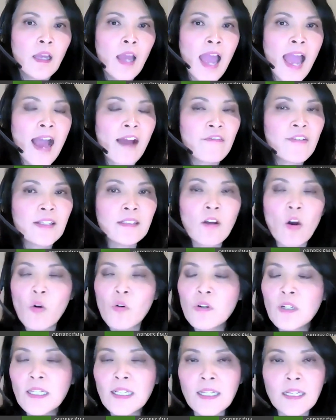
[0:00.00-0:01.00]
Having
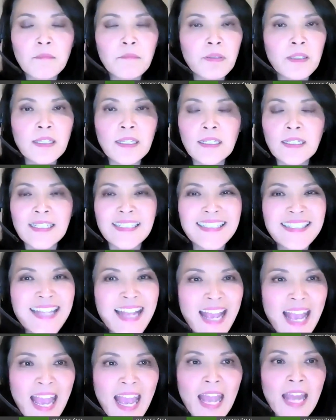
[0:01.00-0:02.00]
only completed
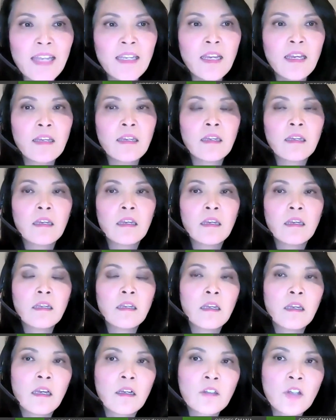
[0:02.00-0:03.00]
10
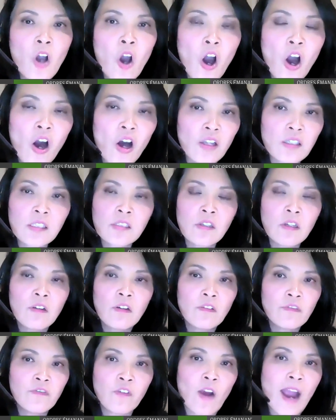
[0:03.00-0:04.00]
calls
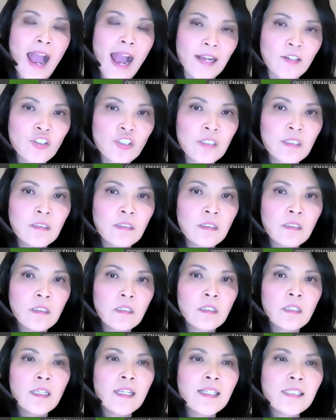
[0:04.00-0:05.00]
for action
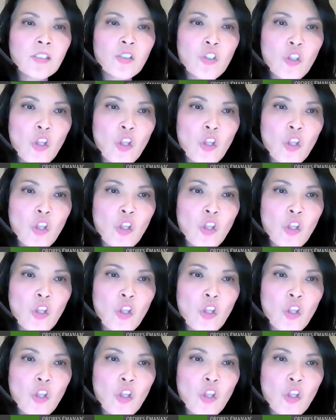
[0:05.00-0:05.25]
is